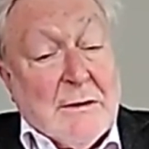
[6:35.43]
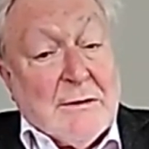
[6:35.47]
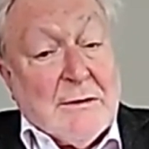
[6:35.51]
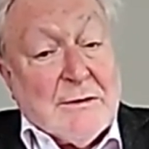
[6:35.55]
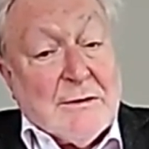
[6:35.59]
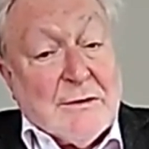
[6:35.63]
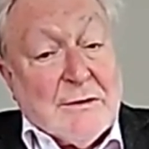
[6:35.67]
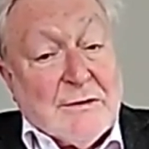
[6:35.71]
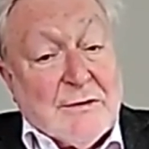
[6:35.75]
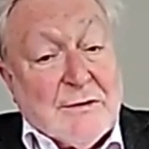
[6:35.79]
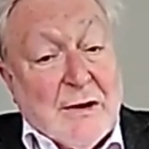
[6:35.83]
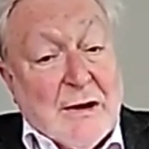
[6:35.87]

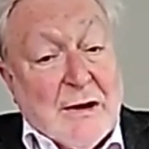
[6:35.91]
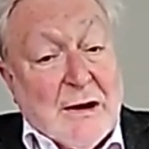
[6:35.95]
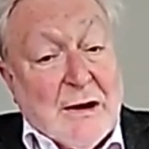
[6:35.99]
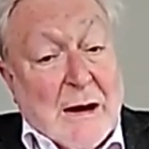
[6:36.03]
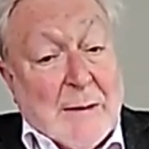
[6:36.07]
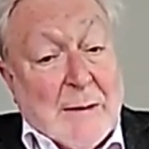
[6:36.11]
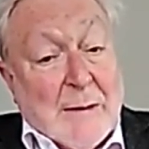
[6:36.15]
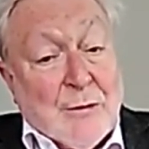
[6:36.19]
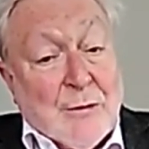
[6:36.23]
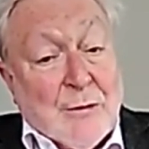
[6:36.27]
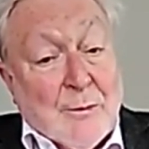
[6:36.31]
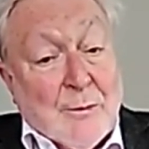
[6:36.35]
to say,
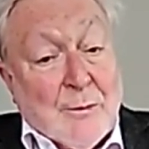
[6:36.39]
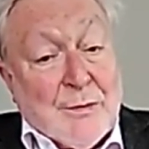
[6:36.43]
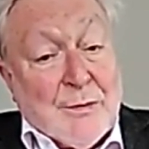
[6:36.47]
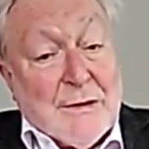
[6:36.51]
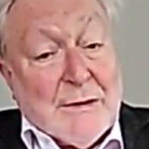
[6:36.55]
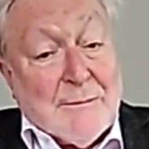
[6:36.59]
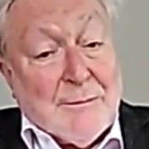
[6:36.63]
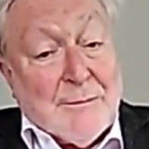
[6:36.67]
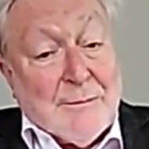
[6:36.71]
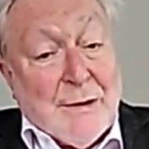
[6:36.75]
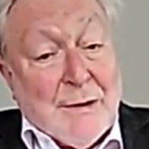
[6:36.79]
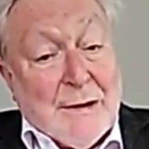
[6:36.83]
I'm not
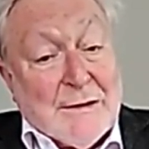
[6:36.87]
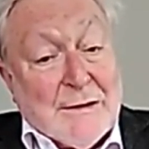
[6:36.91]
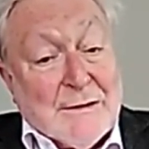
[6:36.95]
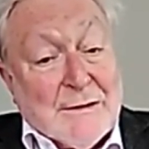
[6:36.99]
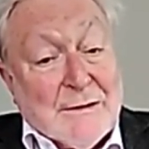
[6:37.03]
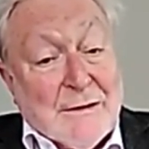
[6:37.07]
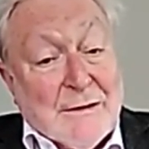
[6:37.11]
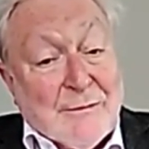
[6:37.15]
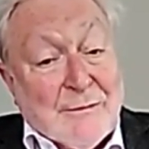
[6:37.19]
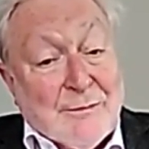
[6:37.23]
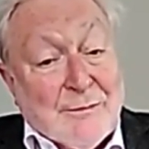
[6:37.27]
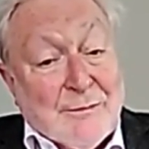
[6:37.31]
being paid
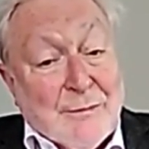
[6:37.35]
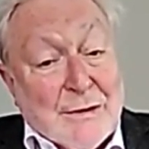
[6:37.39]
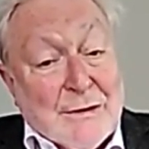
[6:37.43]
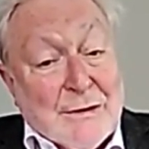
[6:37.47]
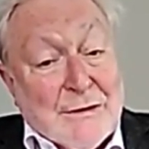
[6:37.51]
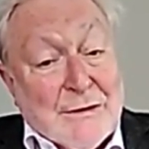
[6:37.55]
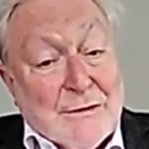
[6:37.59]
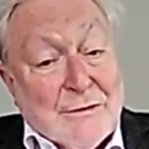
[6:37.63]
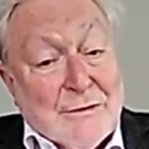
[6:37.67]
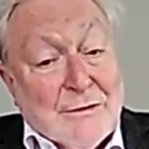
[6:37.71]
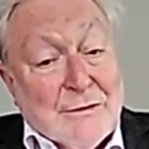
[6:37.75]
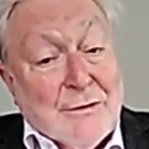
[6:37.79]
enough
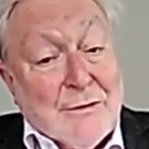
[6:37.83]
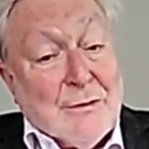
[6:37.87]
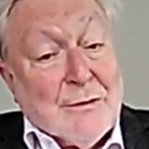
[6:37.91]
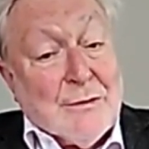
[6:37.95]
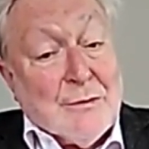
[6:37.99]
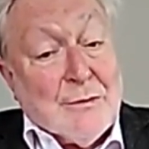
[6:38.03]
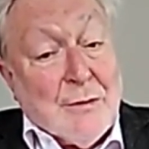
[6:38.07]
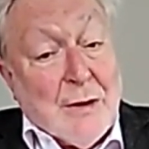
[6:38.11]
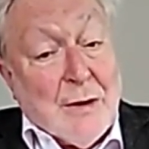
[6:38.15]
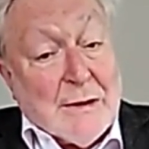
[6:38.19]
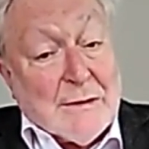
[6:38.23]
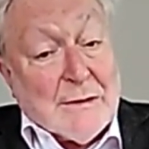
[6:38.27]
money to do the
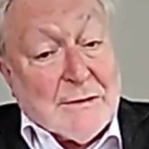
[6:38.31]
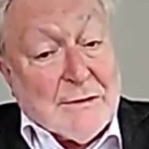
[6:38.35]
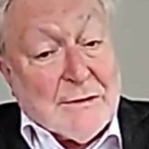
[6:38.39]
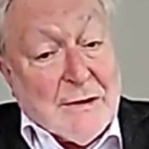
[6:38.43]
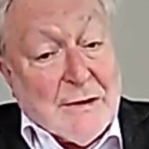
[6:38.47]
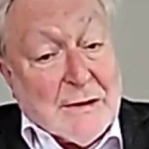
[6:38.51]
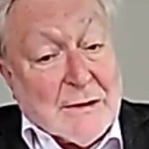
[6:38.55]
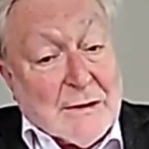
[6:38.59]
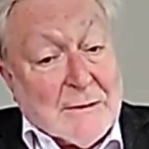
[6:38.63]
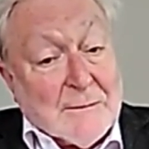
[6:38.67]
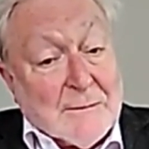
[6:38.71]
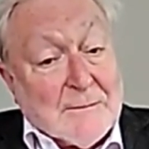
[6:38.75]
right
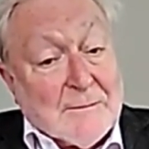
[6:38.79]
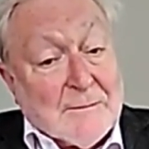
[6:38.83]
thing.